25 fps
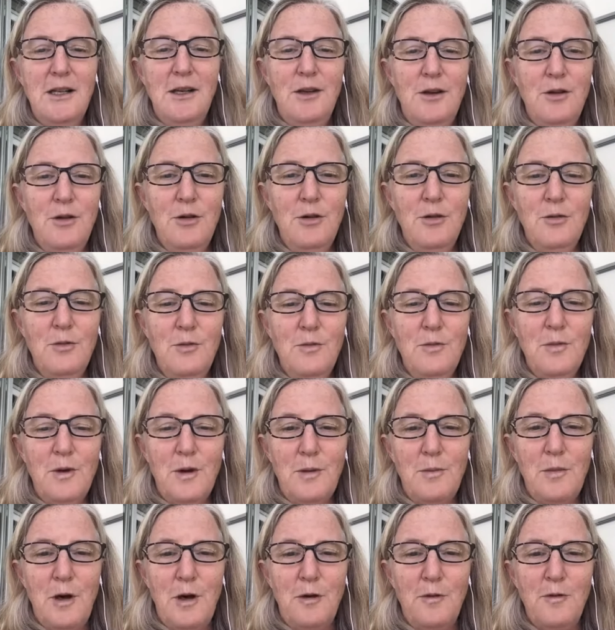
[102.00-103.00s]
who
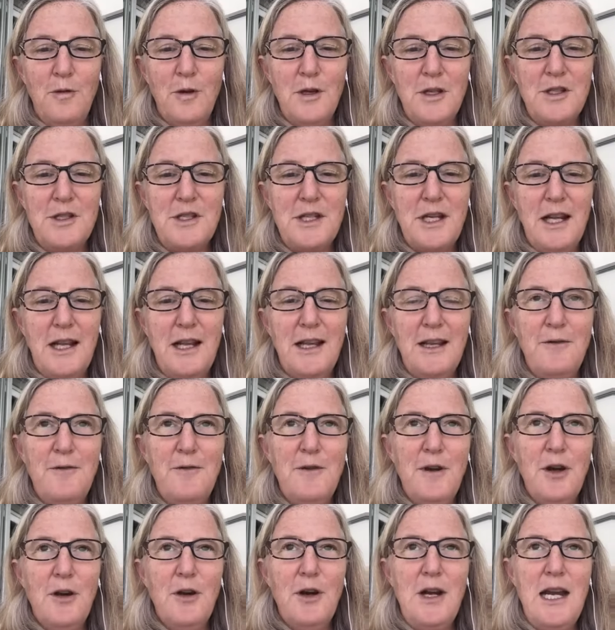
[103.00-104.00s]
our friend Sally
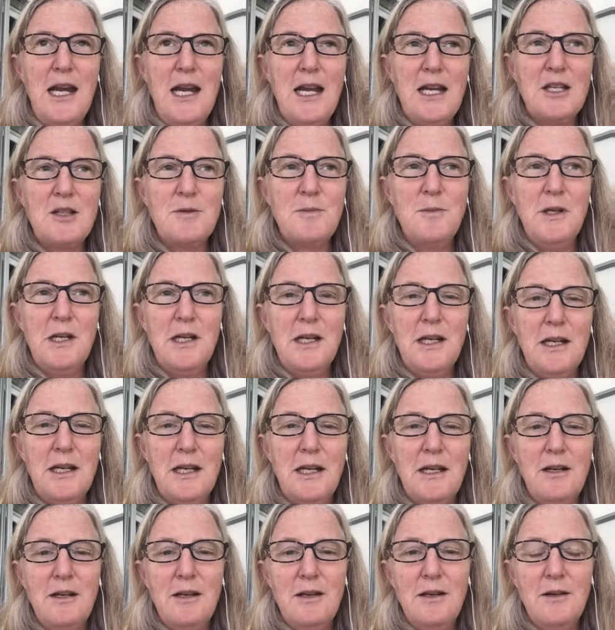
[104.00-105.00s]
Ferry has been
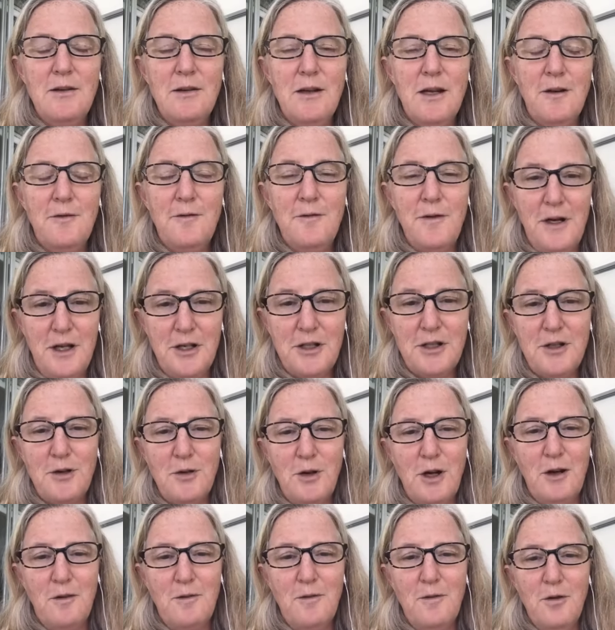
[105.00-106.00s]

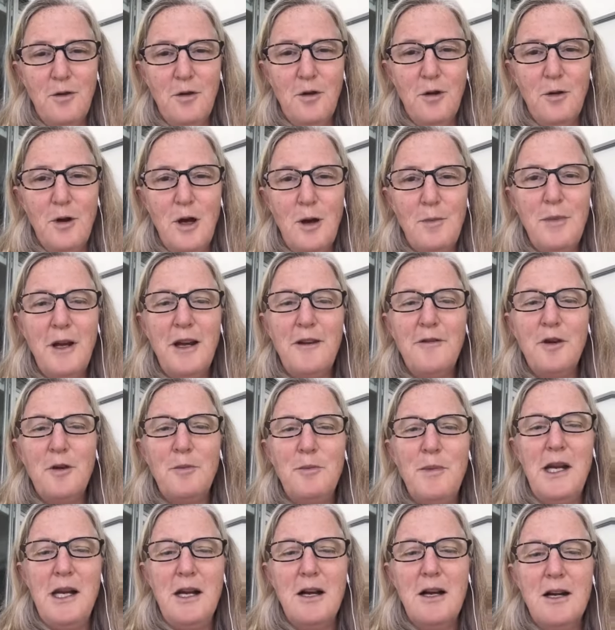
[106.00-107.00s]
fostering for Above and
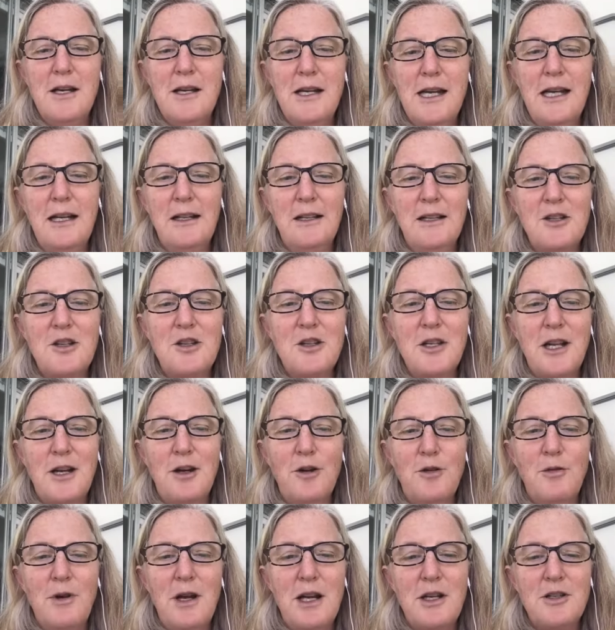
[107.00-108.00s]
Beyond English
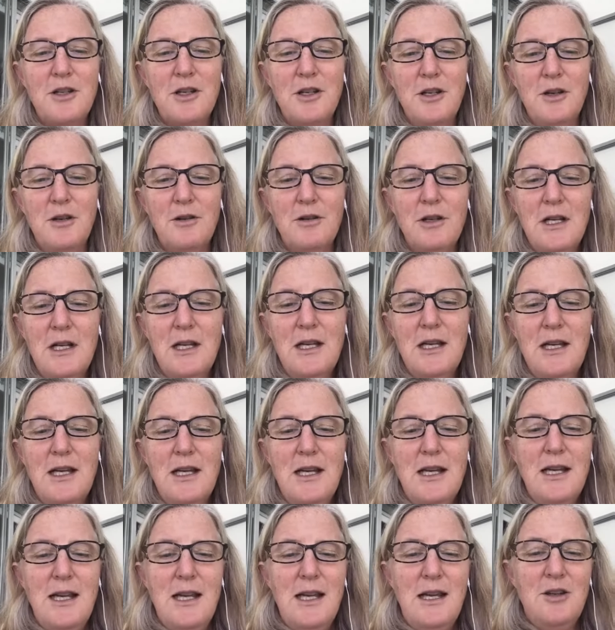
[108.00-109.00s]
Setter Rescue.
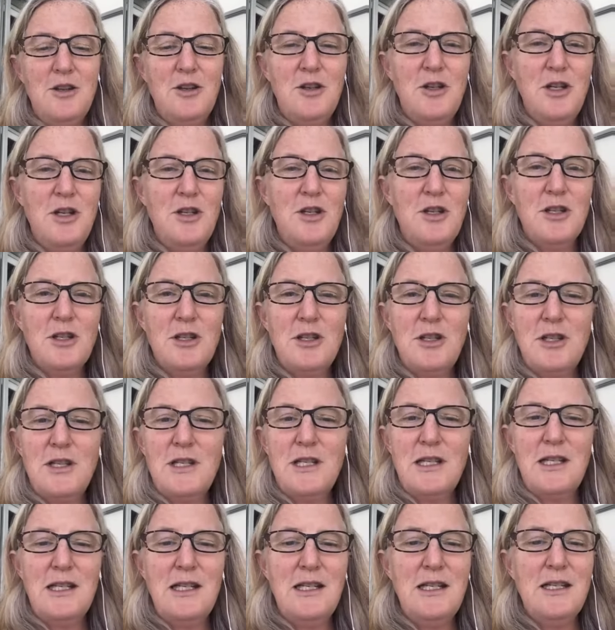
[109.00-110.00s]
And she
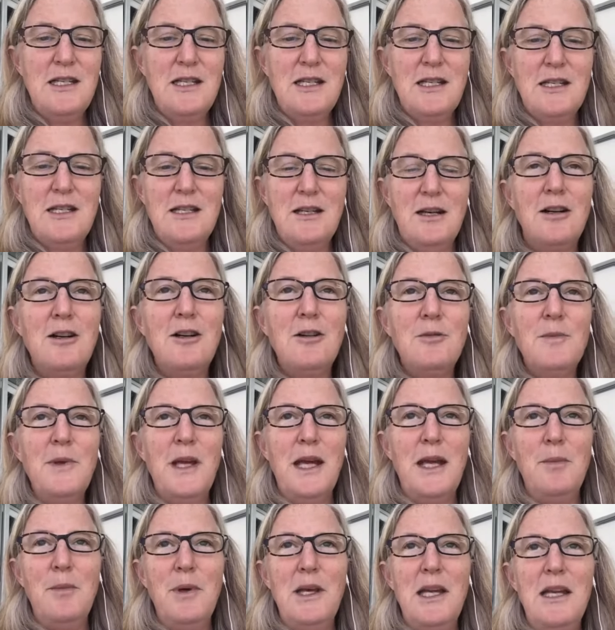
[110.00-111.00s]
just is a doll
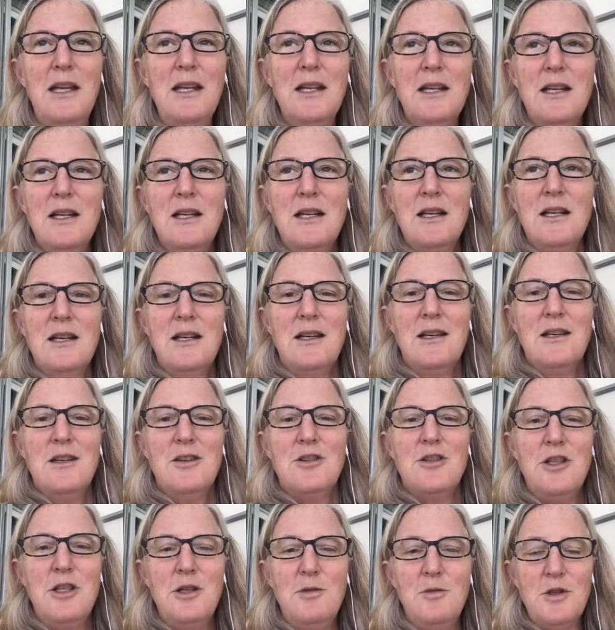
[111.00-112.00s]
baby.
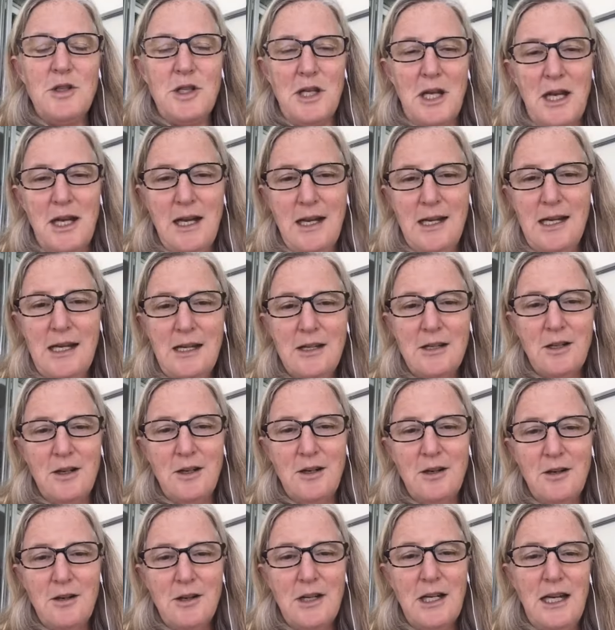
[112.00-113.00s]
She was a hunting
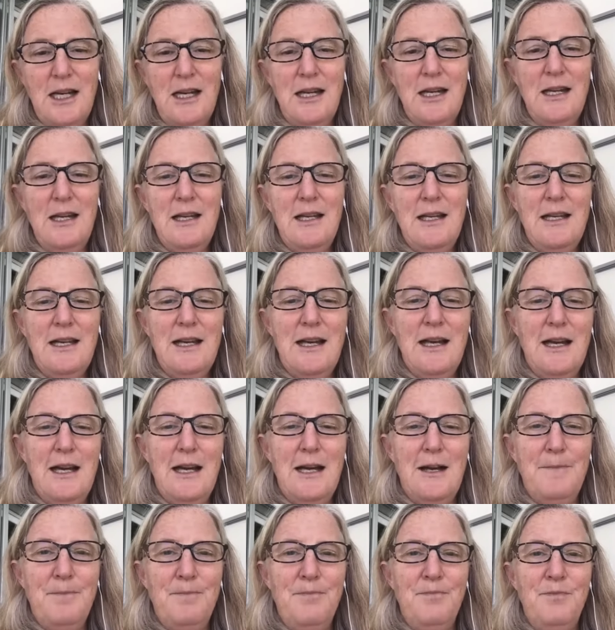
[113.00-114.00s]
dog,
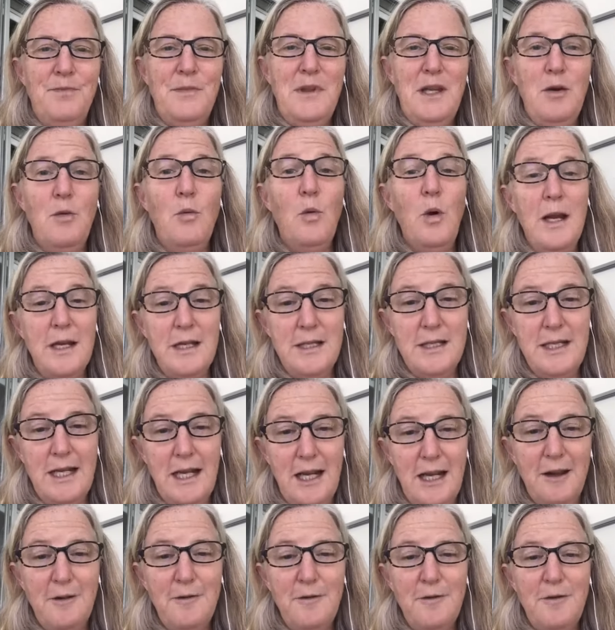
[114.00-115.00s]
went
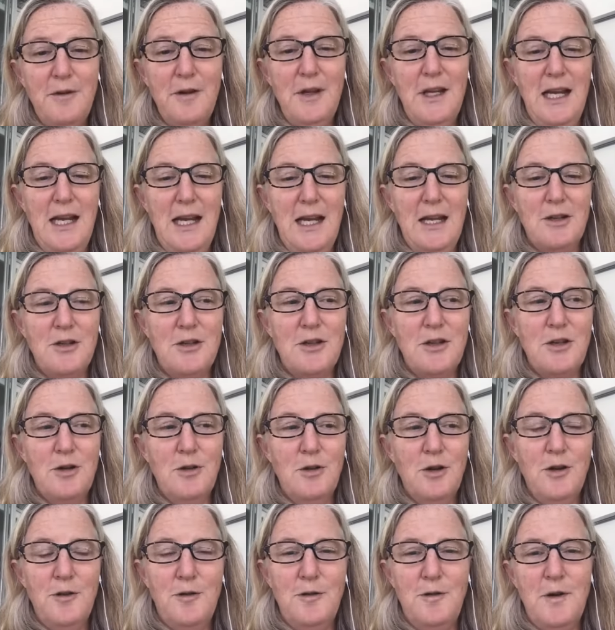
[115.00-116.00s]
deaf, and
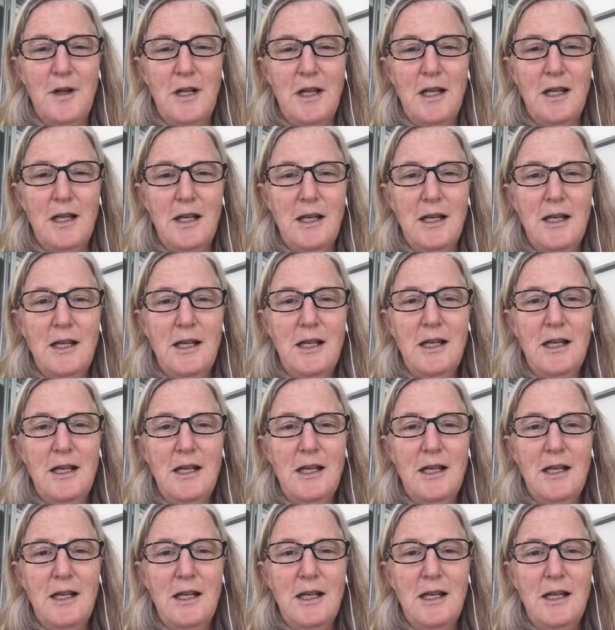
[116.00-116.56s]
so the fella,